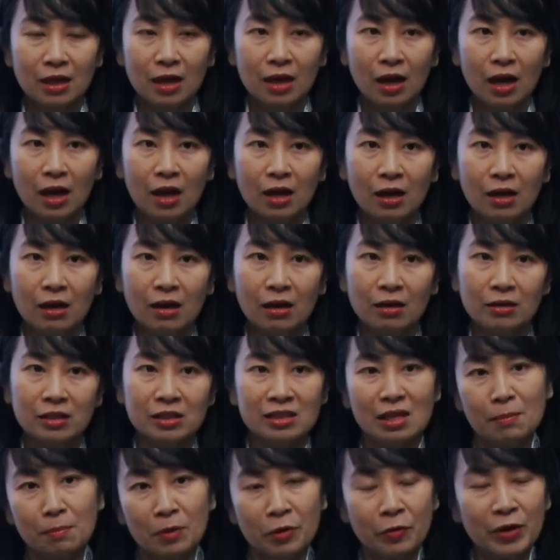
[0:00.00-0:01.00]
a
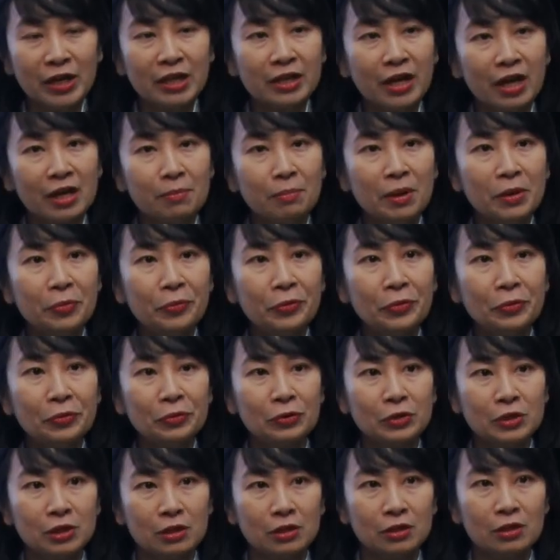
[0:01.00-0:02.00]
submarine cable
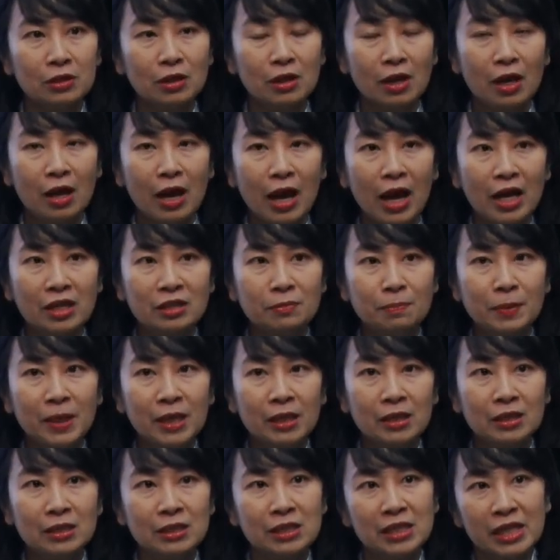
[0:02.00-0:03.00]
route has
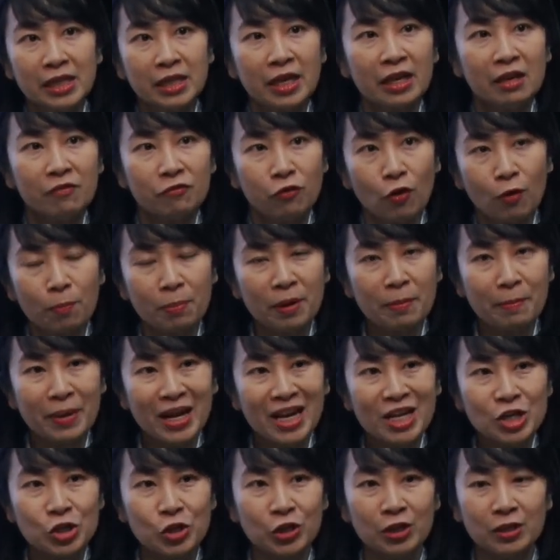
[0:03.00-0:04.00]
been seeking for
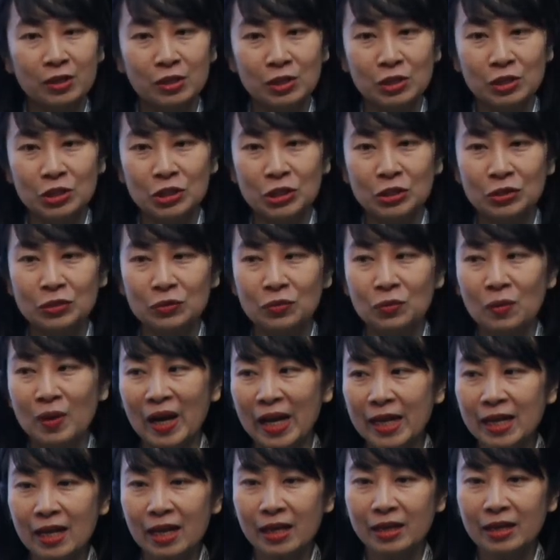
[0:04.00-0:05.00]
permission to
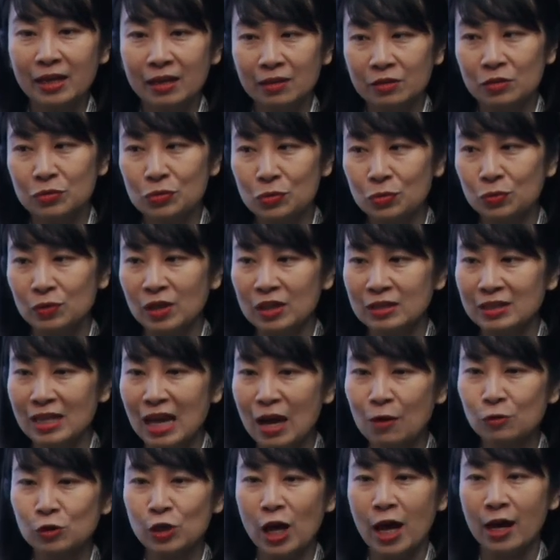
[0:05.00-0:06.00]
laying through the
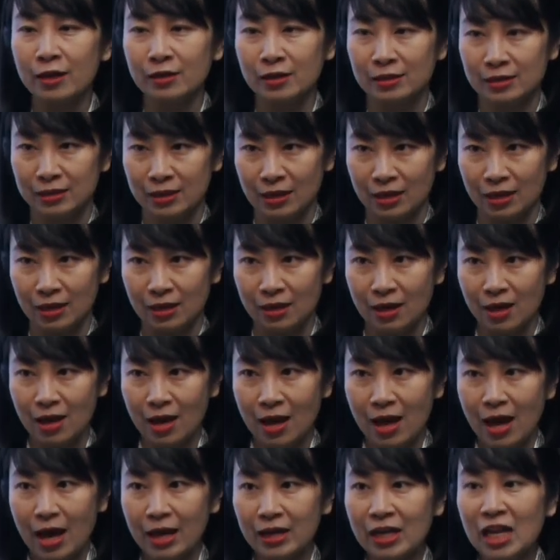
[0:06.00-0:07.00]
South China Sea
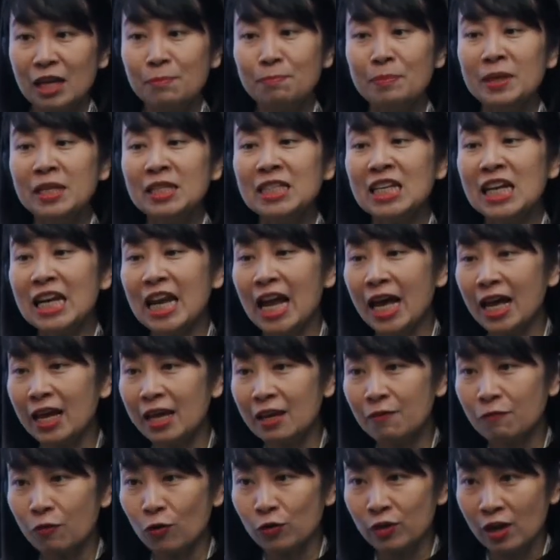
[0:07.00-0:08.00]
and it had been
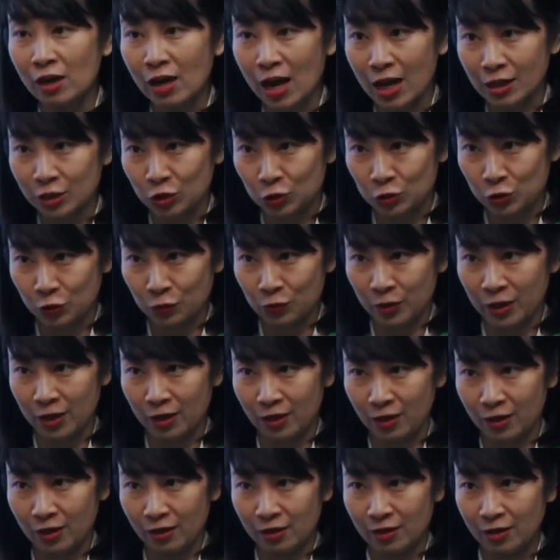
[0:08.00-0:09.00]
delayed for the last two
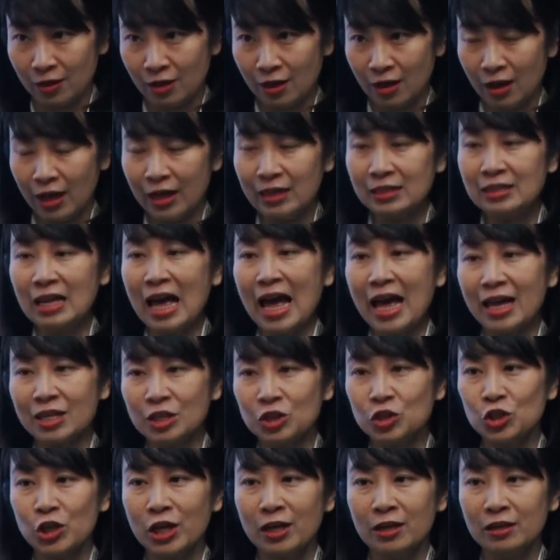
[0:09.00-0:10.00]
years. It's the
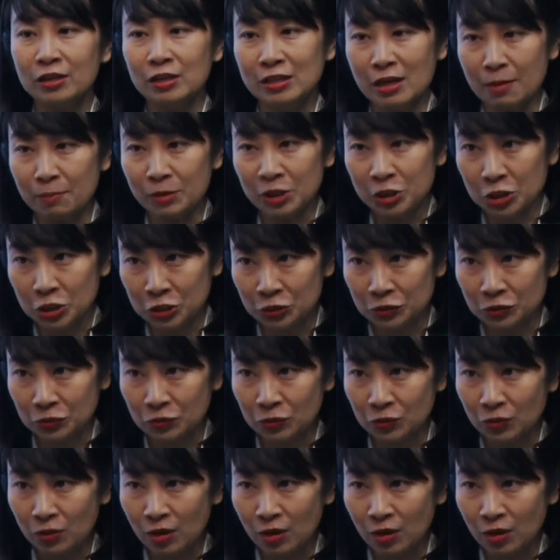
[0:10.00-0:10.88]
SJ number two.